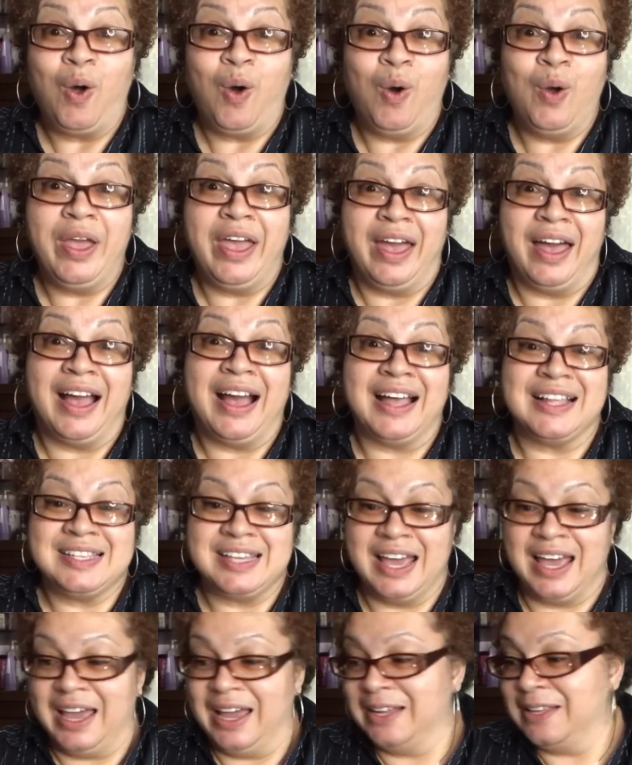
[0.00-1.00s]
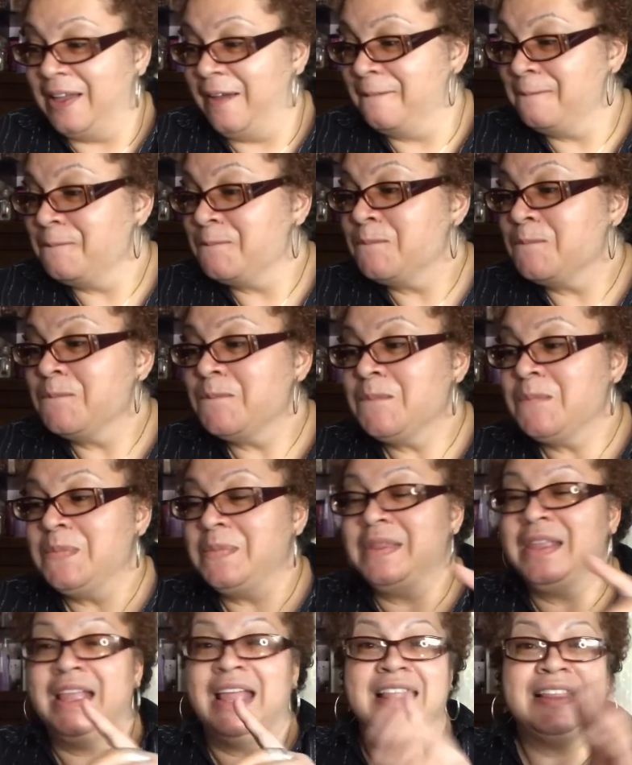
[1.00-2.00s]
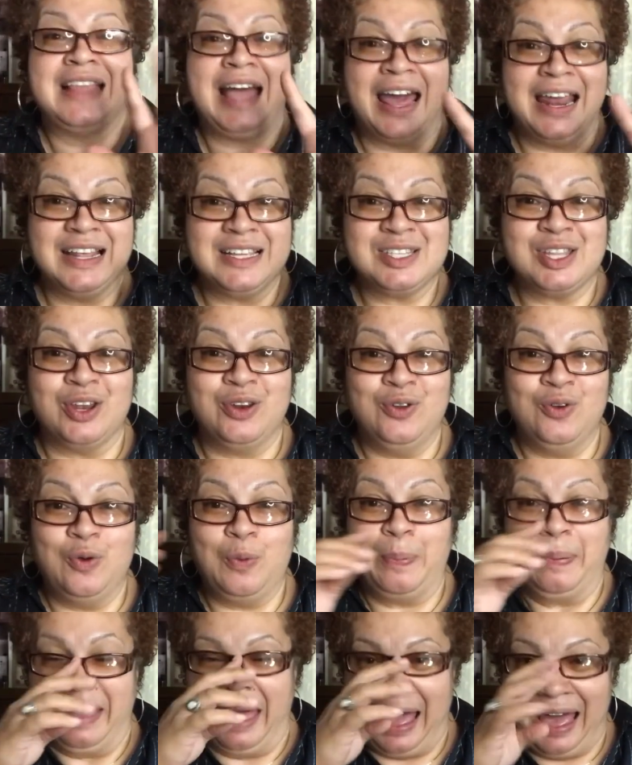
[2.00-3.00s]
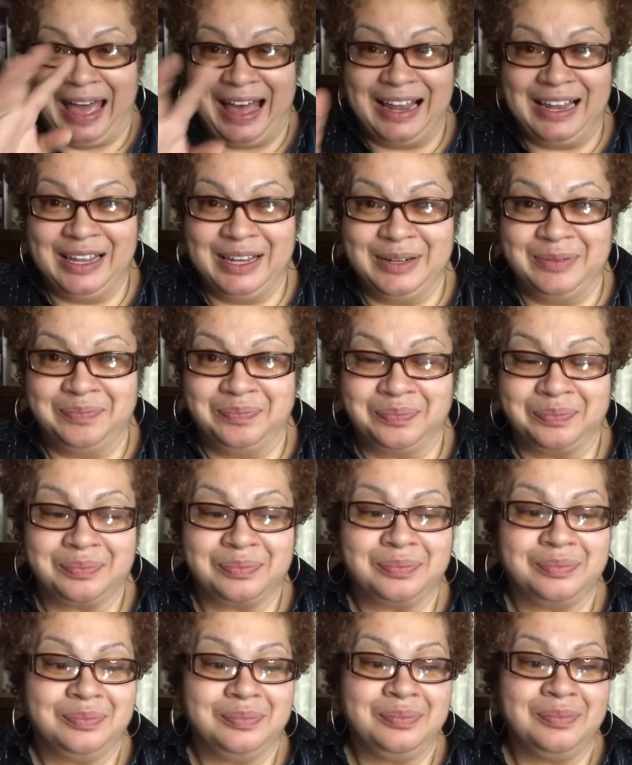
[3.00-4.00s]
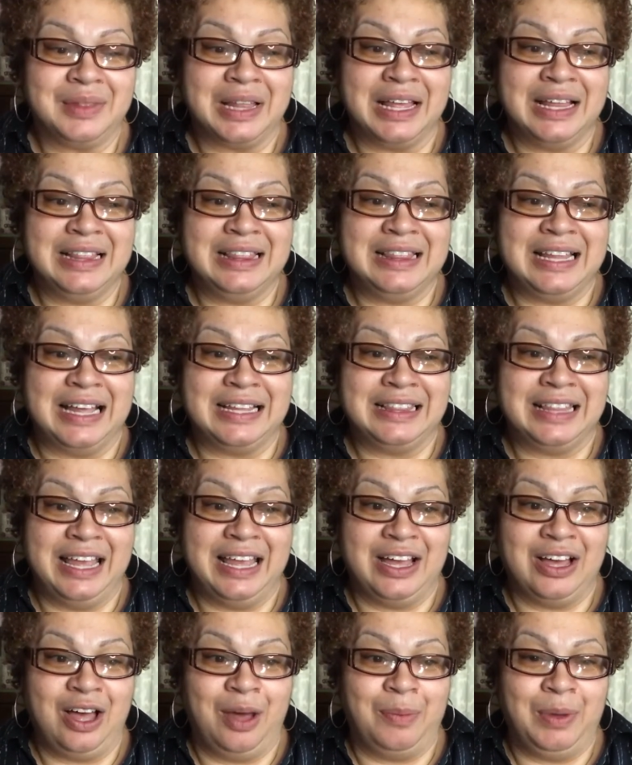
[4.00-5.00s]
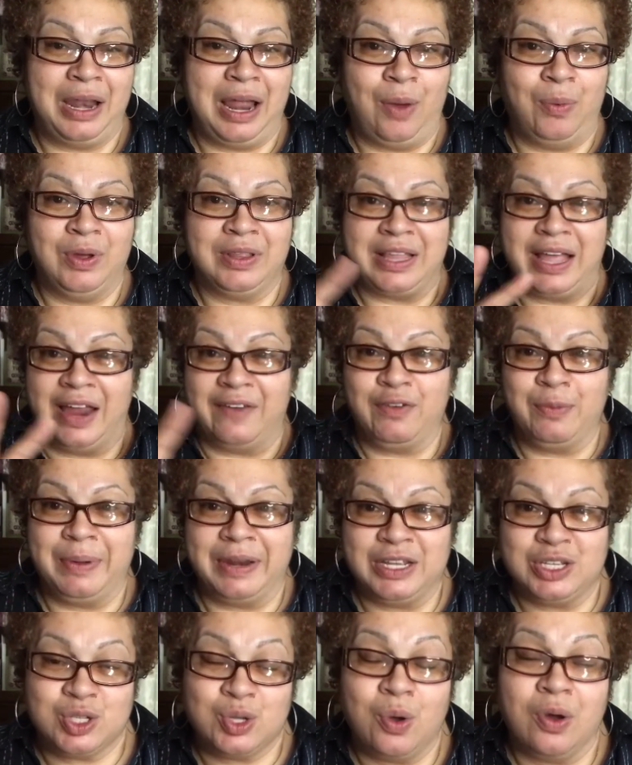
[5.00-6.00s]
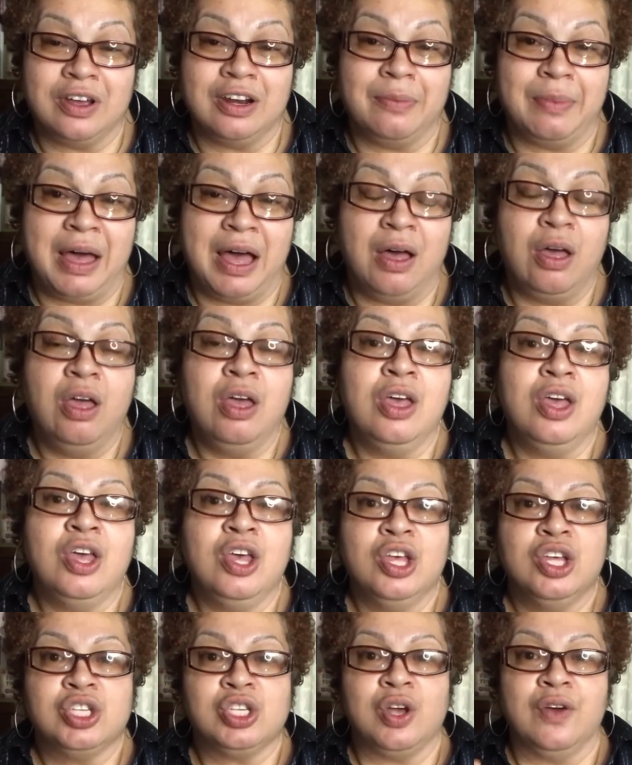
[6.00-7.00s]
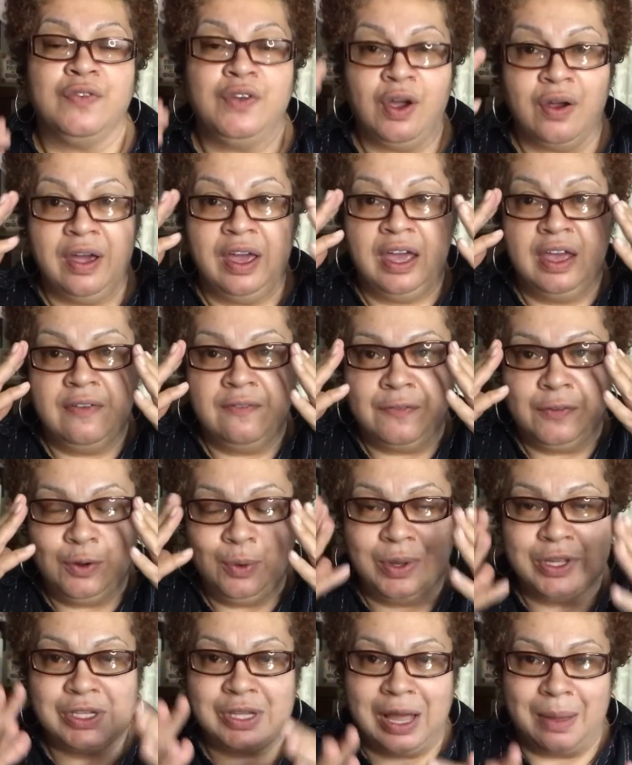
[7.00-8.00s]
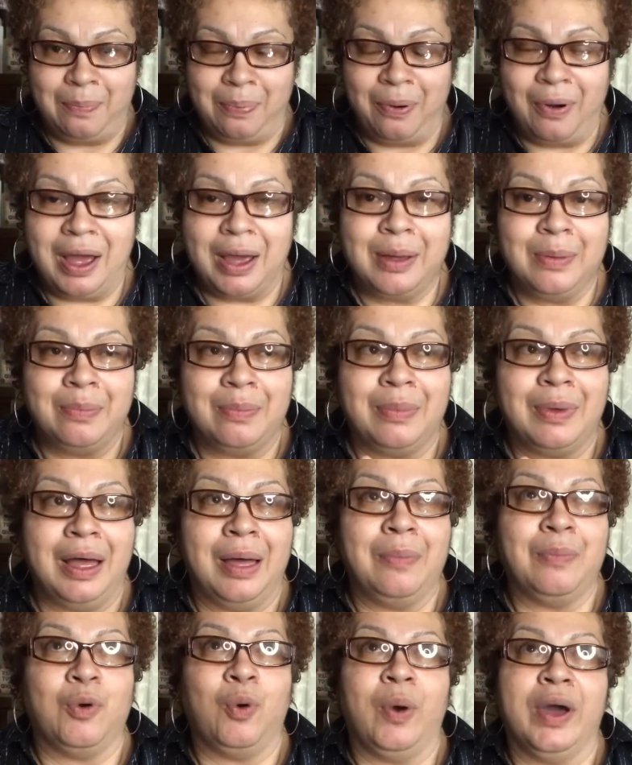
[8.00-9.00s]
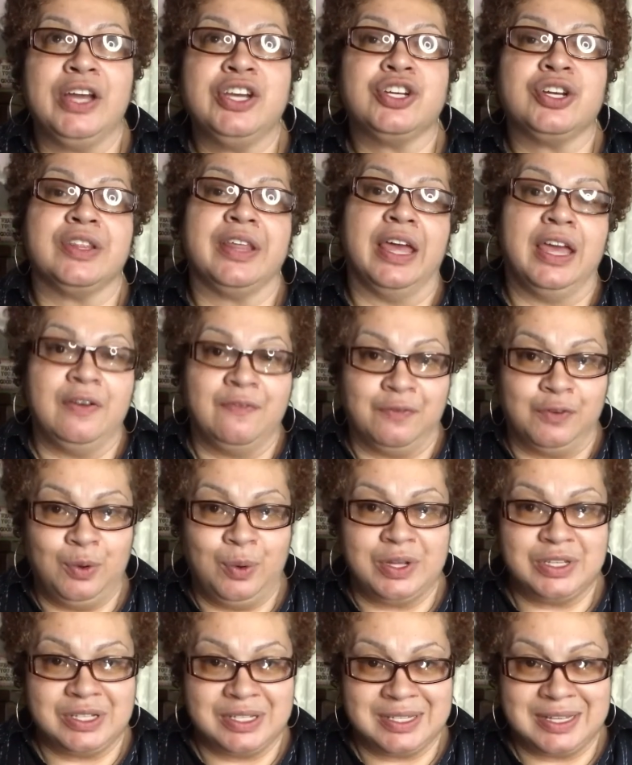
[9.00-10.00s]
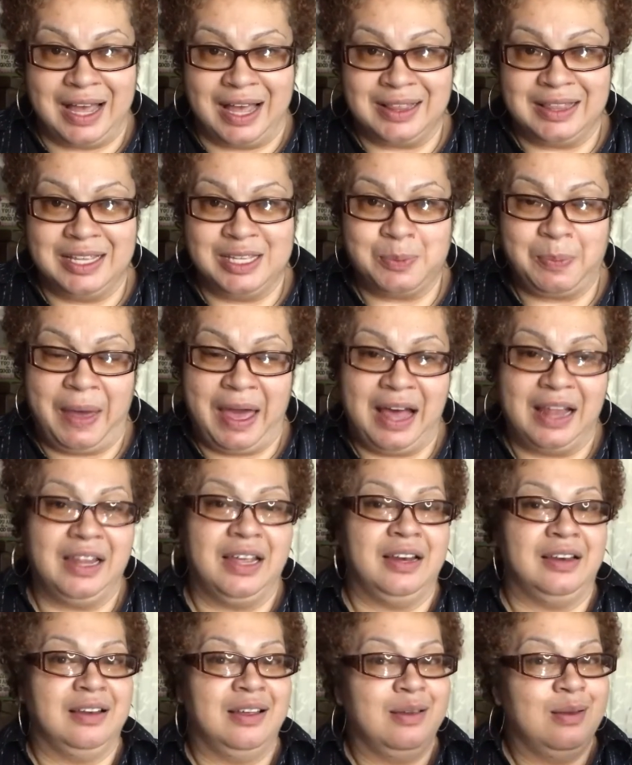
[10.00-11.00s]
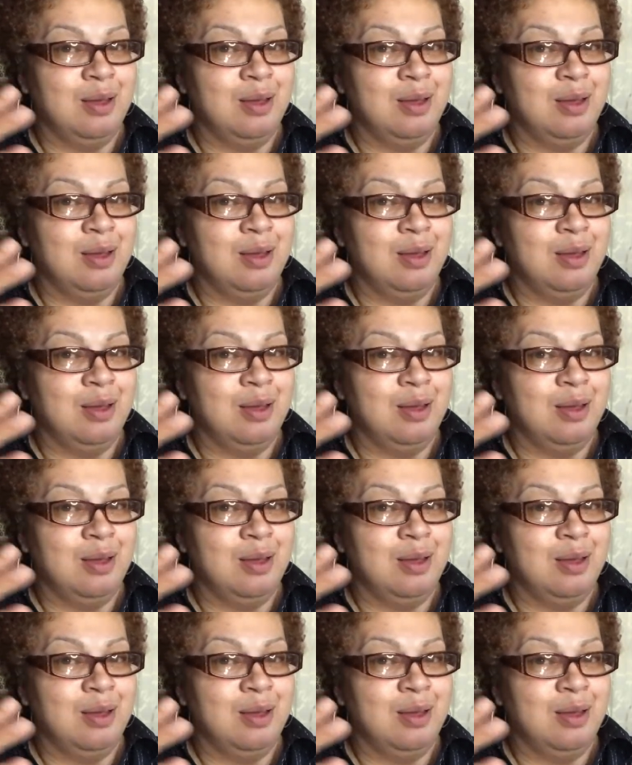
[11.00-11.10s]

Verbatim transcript: Oh yeah, I got tagged. That is the new palette that they're coming out with that everybody's talking about. So if you're an influencer, I'm quite sure the influencers got these palettes.